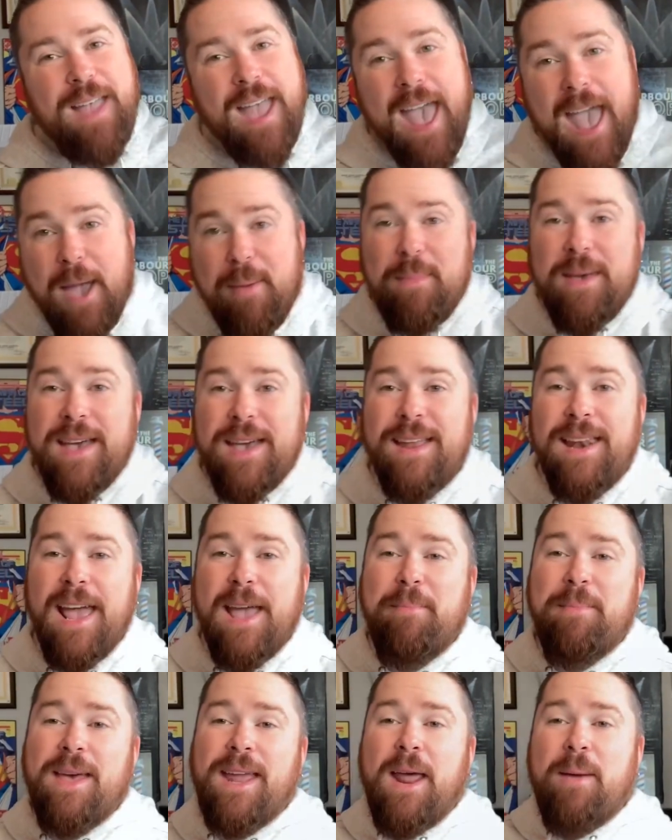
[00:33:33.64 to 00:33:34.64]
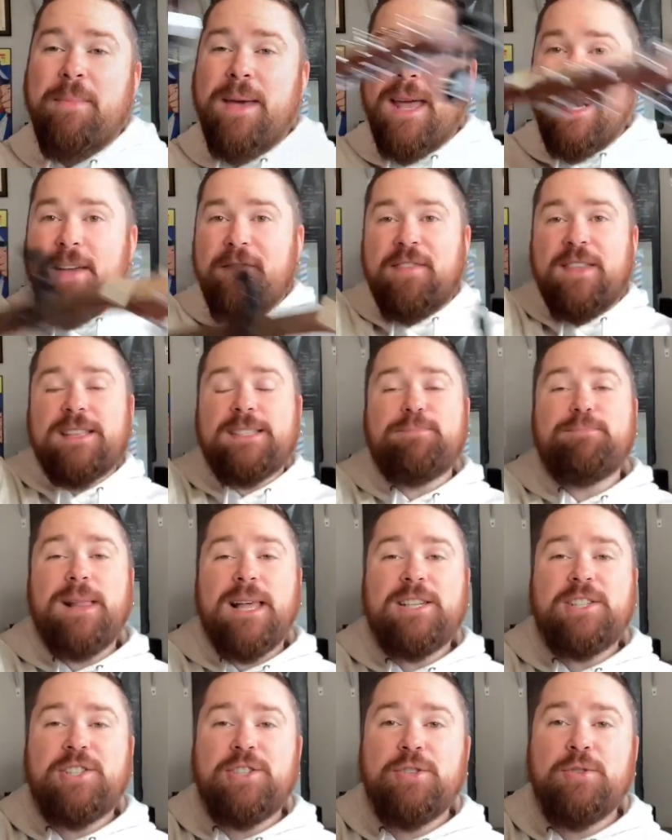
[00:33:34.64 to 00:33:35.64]
Amen, amen, amen. If this
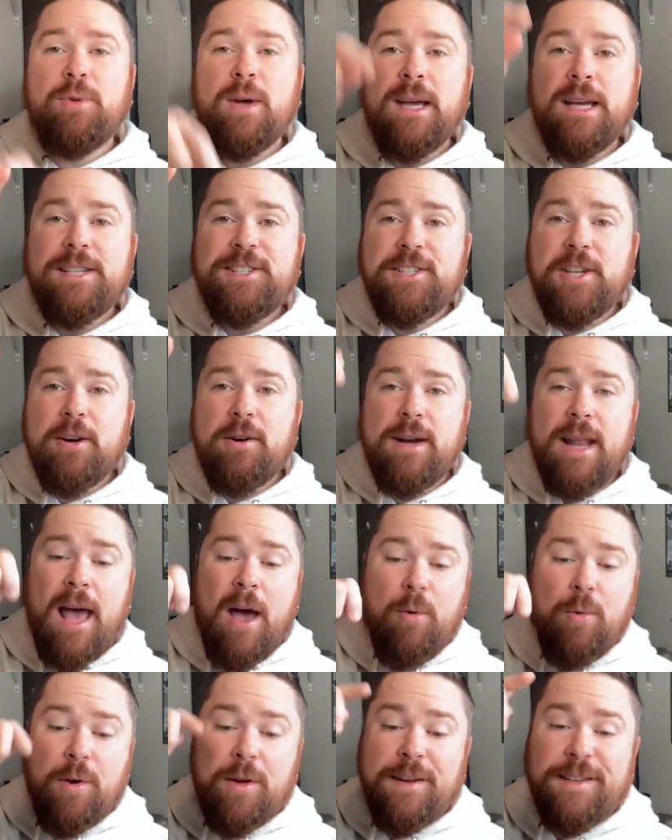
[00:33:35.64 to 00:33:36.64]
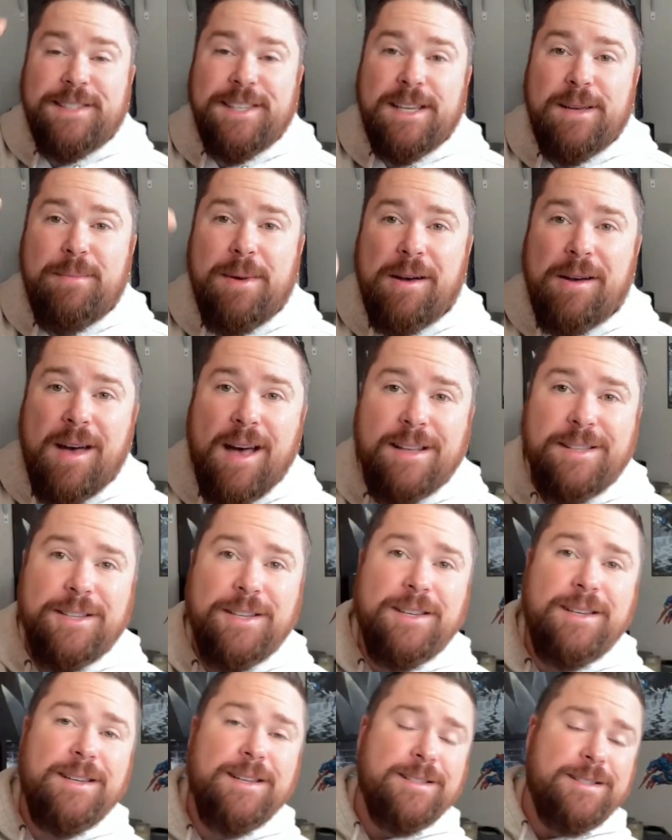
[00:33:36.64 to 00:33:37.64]
blessed you, share it out. We're going to sing about God's
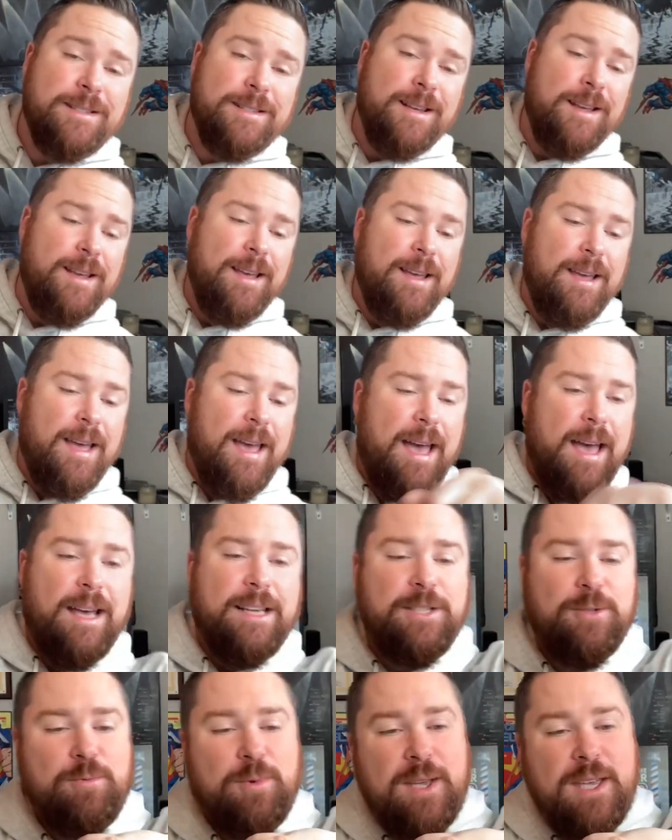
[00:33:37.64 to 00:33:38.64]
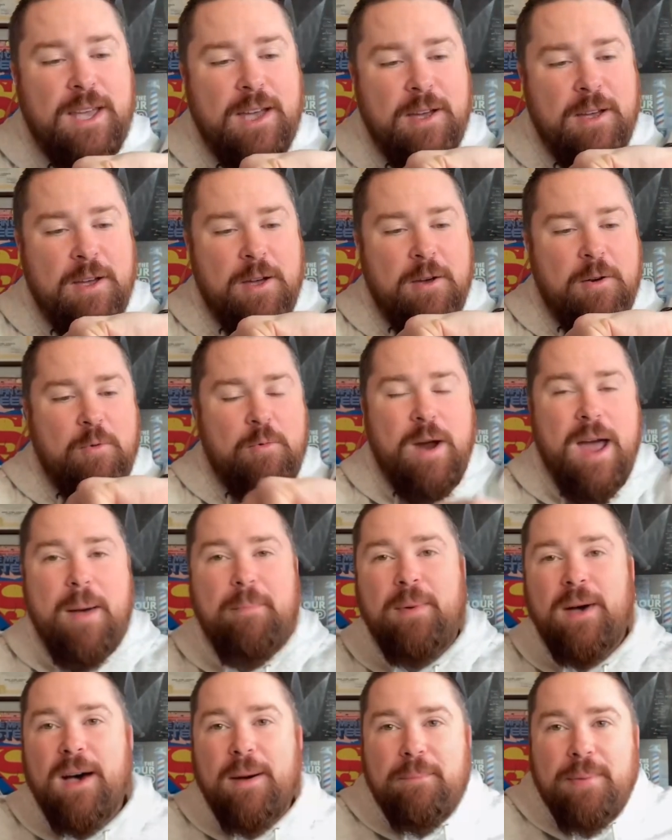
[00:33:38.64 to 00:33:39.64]
goodness as we
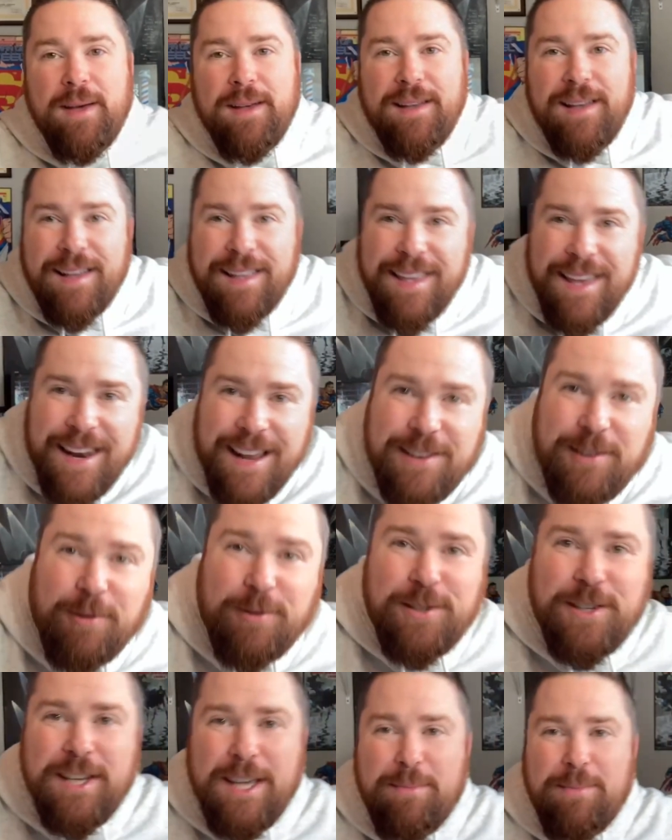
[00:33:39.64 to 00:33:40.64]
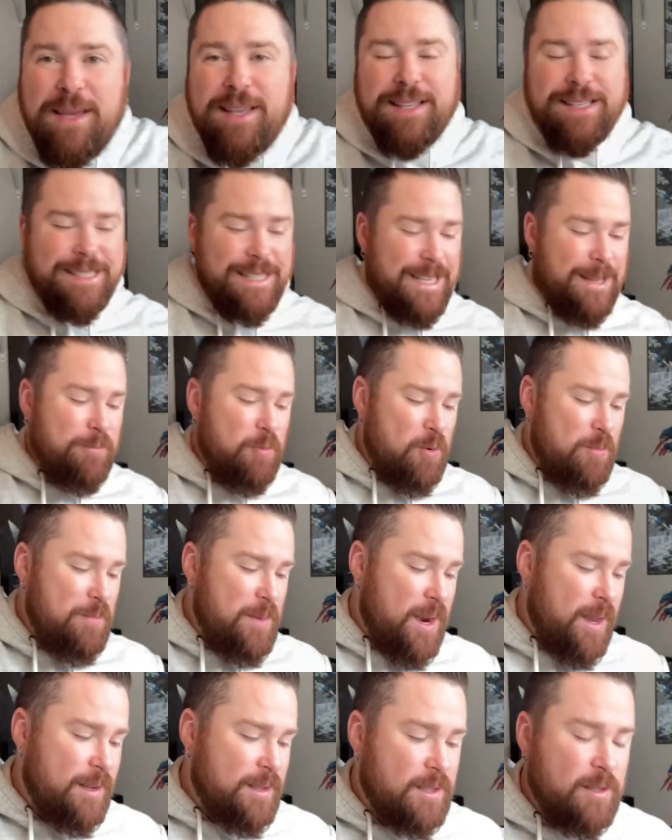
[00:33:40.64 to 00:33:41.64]
wrap up. Again, I told you give me 10 more
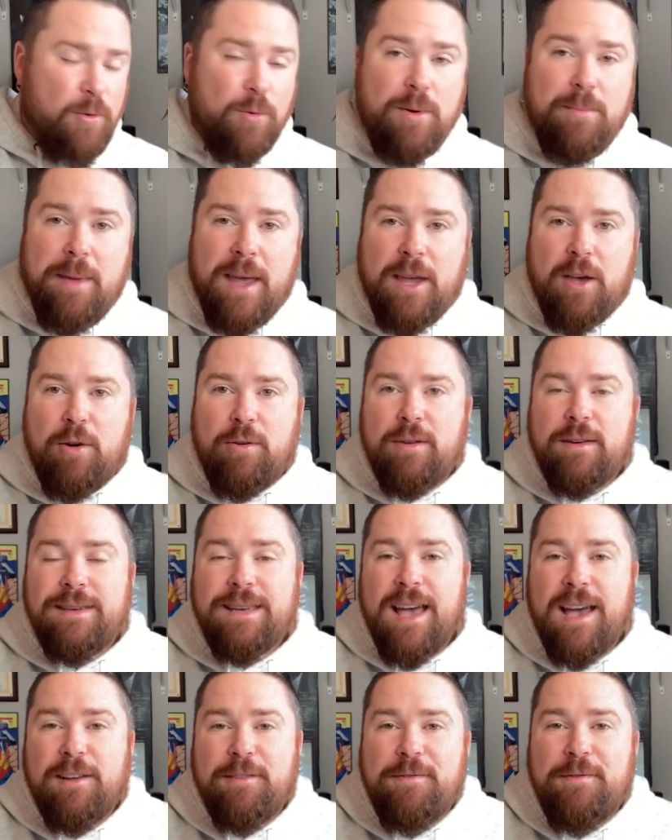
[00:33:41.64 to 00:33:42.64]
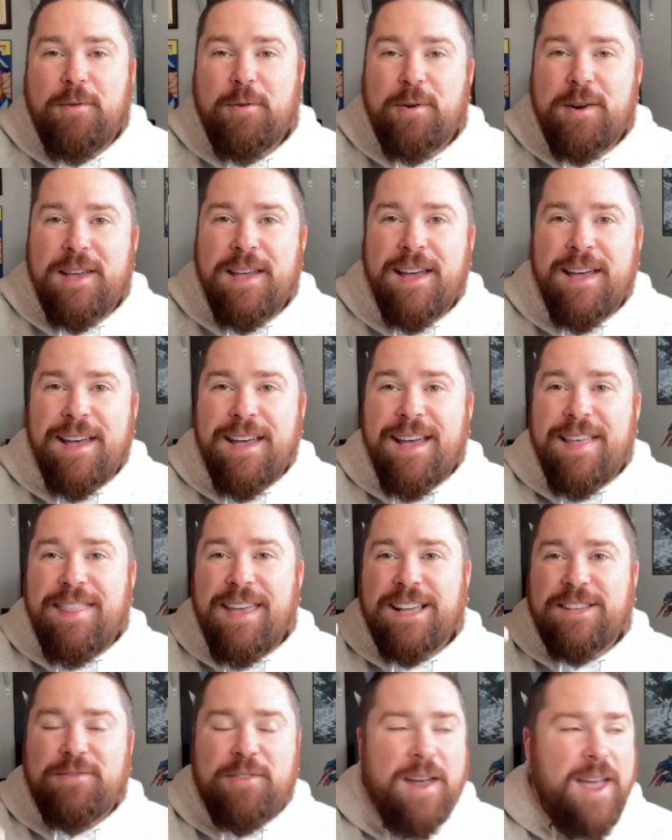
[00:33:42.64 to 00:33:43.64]
minutes, so we may go to 9:40.
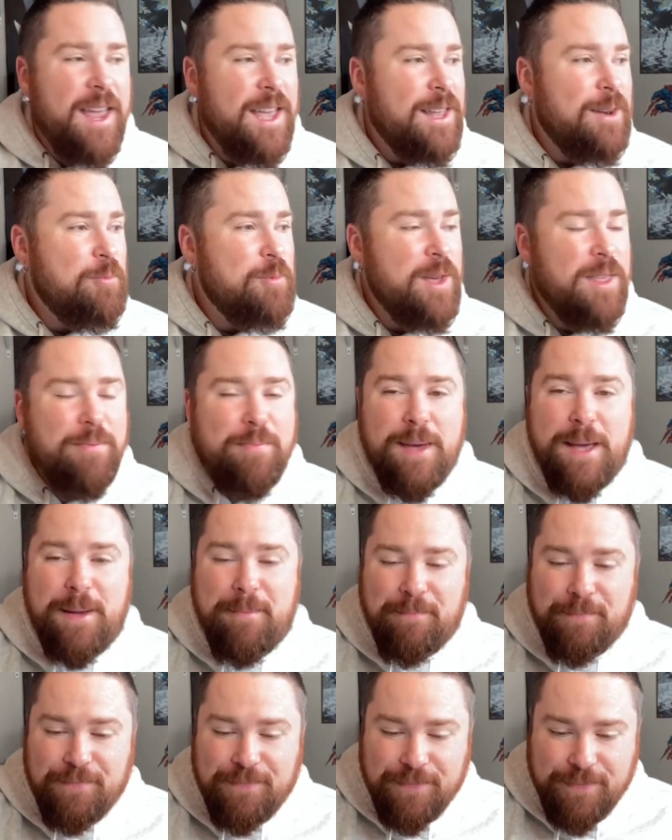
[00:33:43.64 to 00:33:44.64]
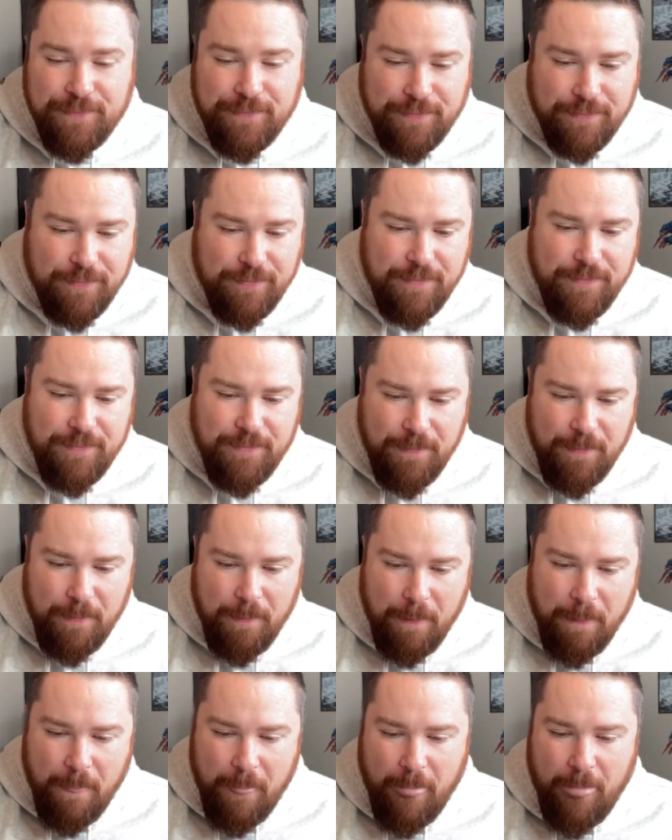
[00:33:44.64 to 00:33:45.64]
Thanks for hanging with me.
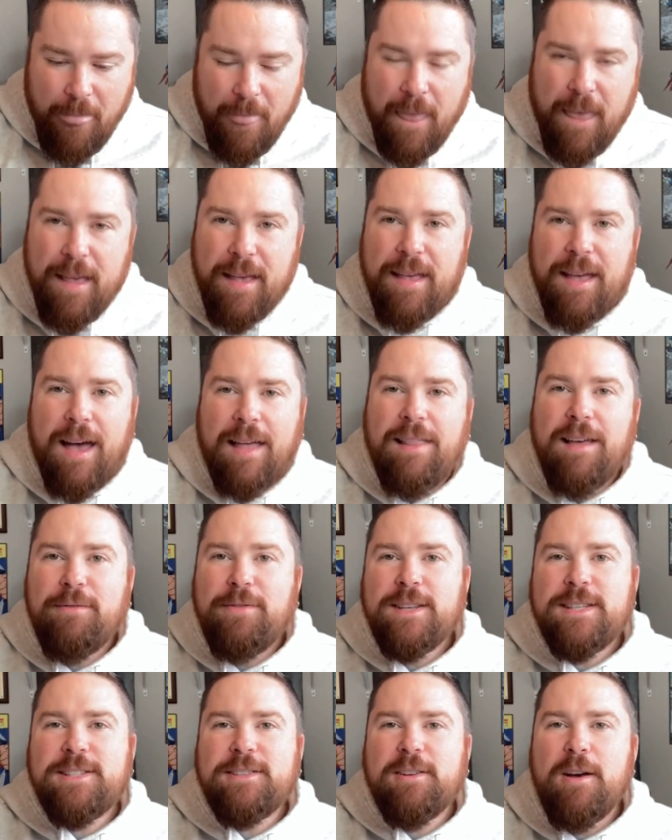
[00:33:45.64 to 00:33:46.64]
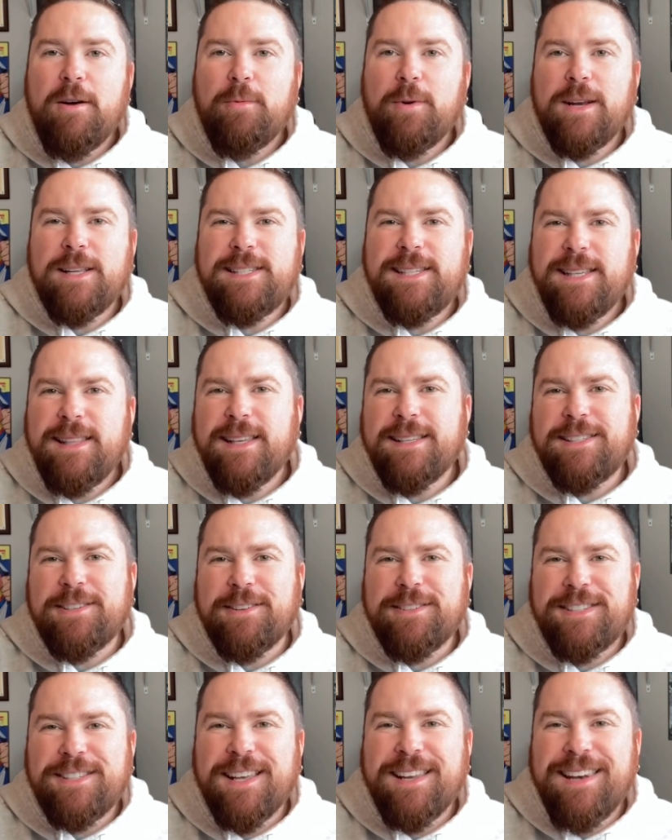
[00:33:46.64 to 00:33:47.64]
I love this song. We're going to sing this
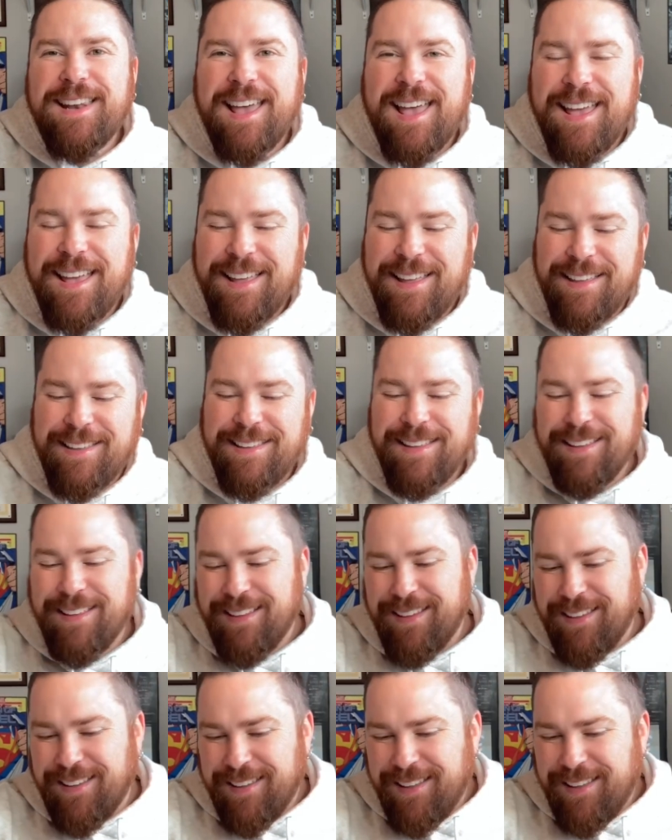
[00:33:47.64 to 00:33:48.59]
on Sunday.